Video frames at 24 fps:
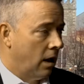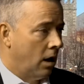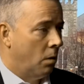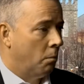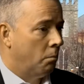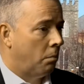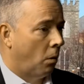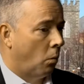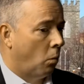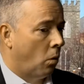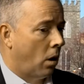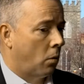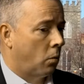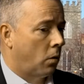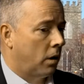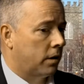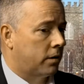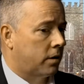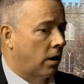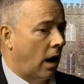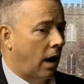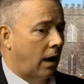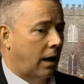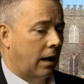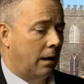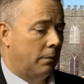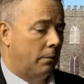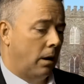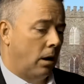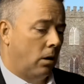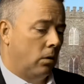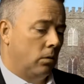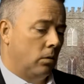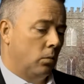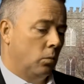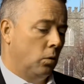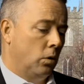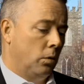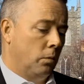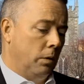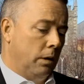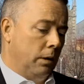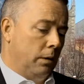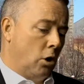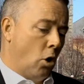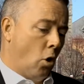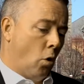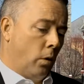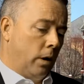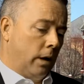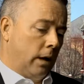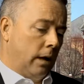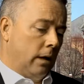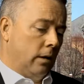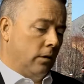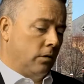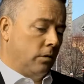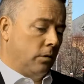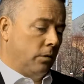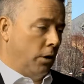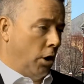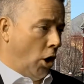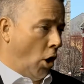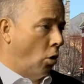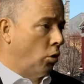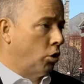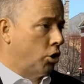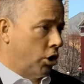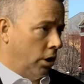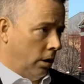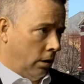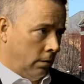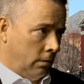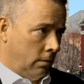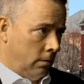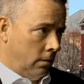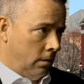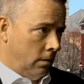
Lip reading: But what we're talking about would be going into the ocean.